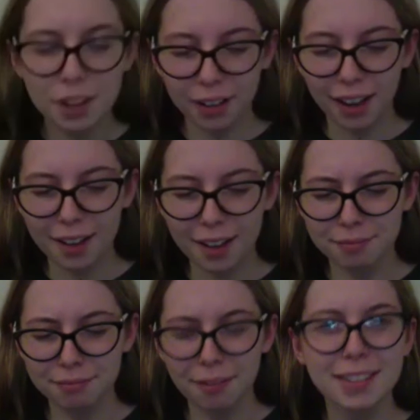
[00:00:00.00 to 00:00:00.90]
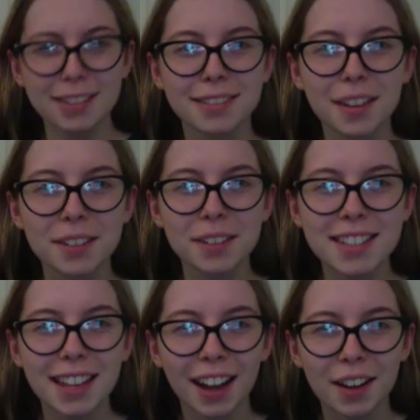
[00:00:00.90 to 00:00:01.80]
Sorry, I don't
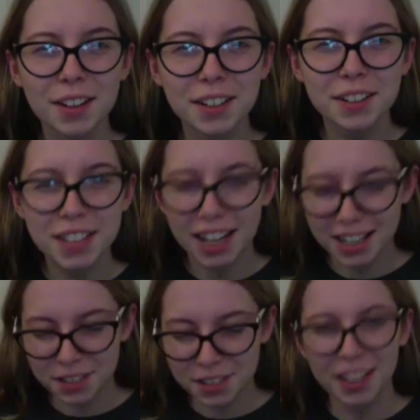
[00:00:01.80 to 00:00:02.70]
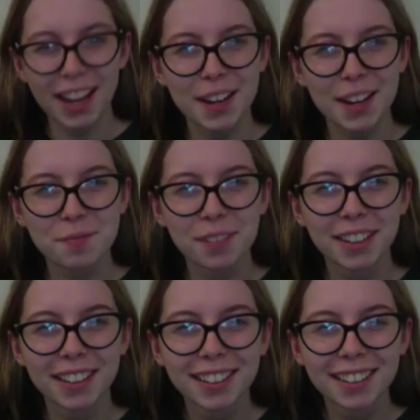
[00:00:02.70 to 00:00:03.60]
understand how you could change your name.